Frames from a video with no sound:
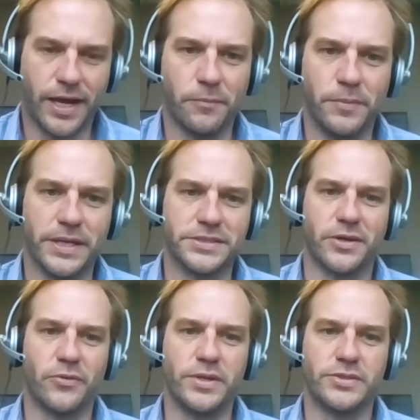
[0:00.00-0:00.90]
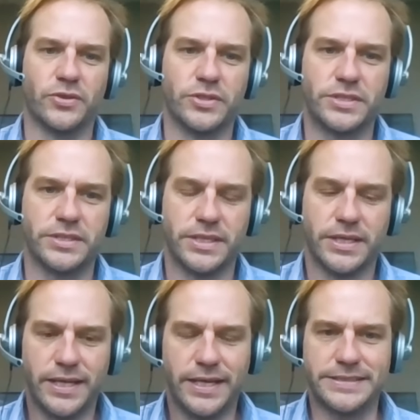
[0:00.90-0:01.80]
how big is our resources,
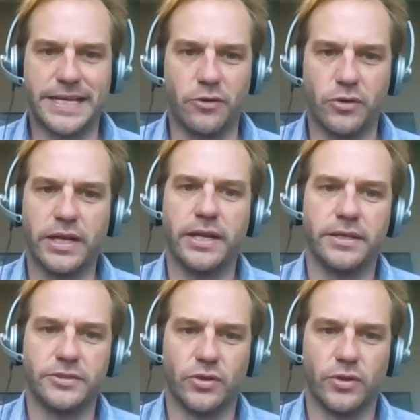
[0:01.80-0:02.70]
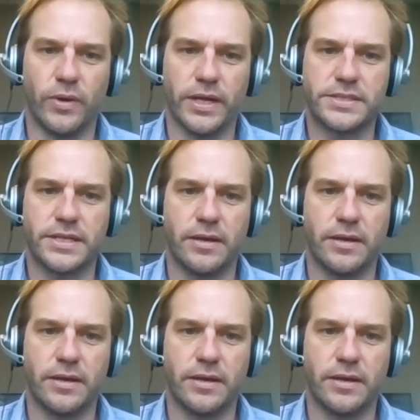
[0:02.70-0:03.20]
is how clean is all the rest.